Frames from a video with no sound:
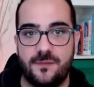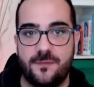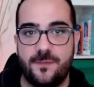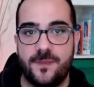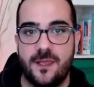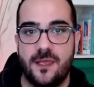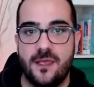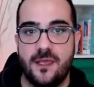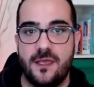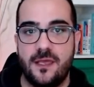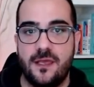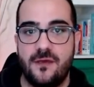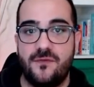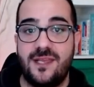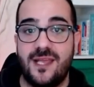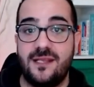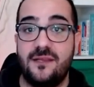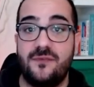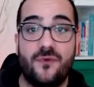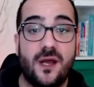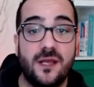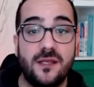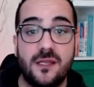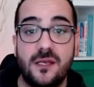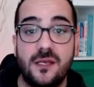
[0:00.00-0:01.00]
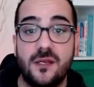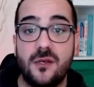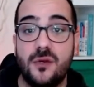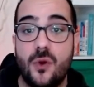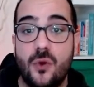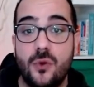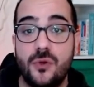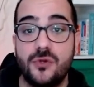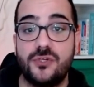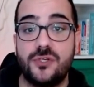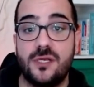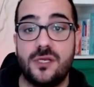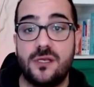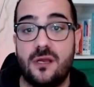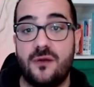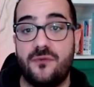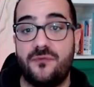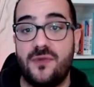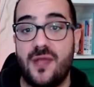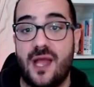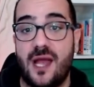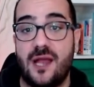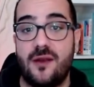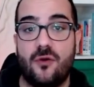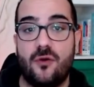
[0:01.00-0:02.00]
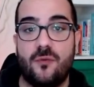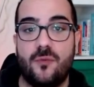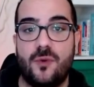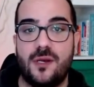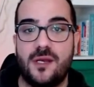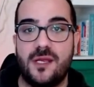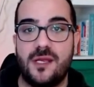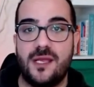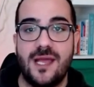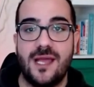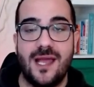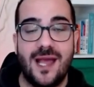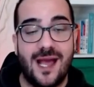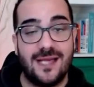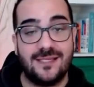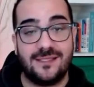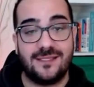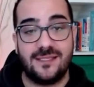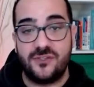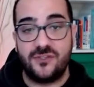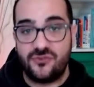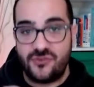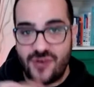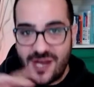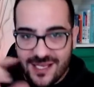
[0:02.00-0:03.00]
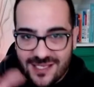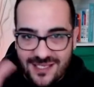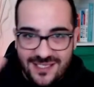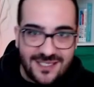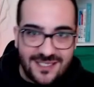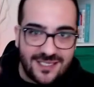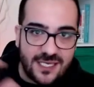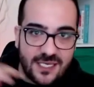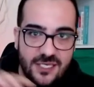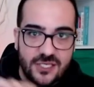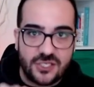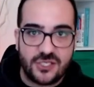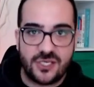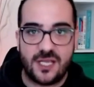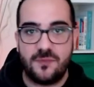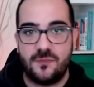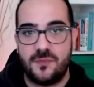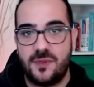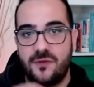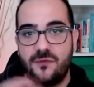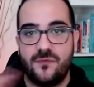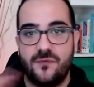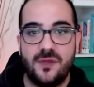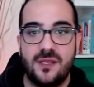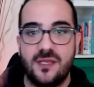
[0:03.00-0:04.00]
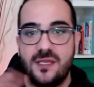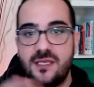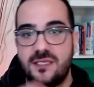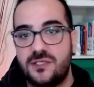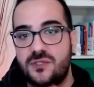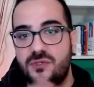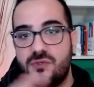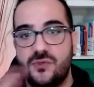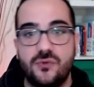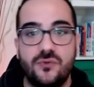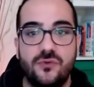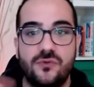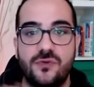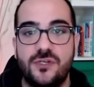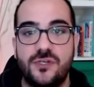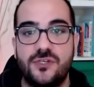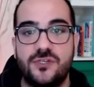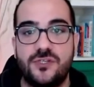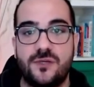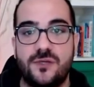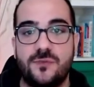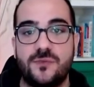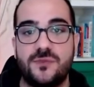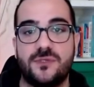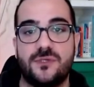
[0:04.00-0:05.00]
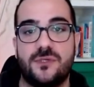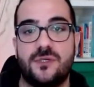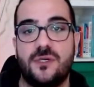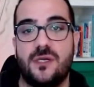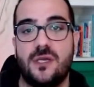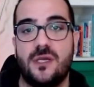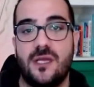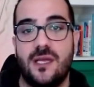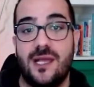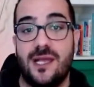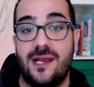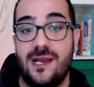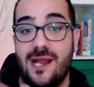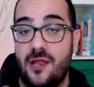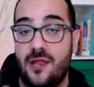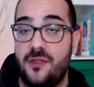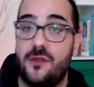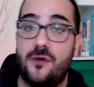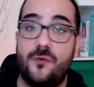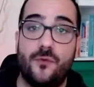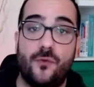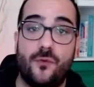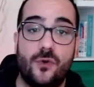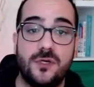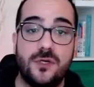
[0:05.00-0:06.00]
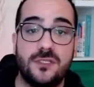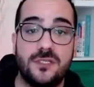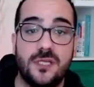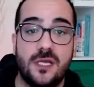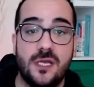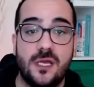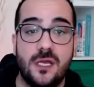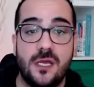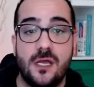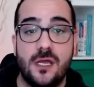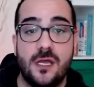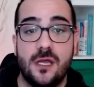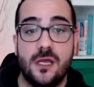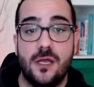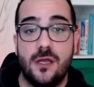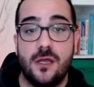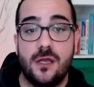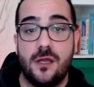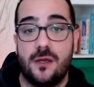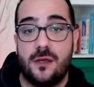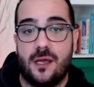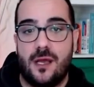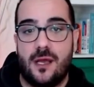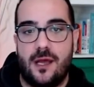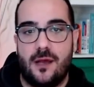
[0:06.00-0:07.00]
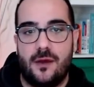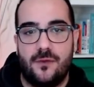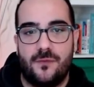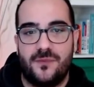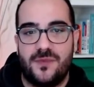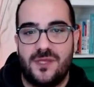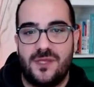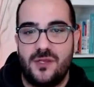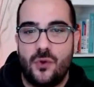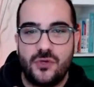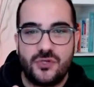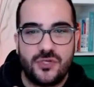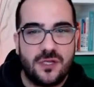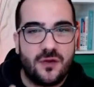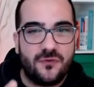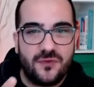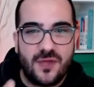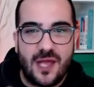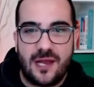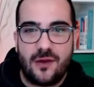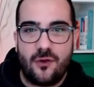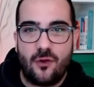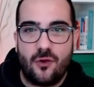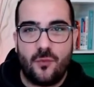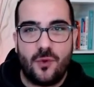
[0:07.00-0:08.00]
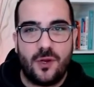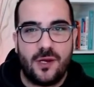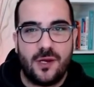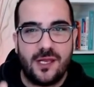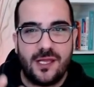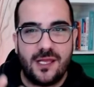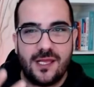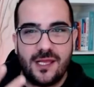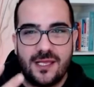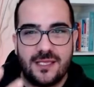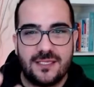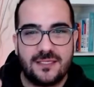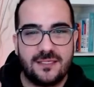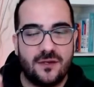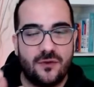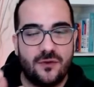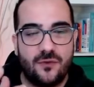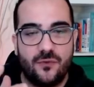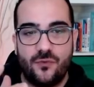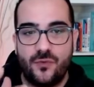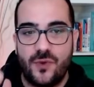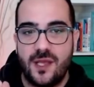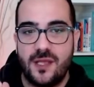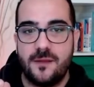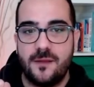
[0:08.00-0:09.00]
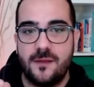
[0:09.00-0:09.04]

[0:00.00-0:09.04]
We can define the notion of the anomaly as a transition between these two regimes. In other words, the notion of the anomaly is when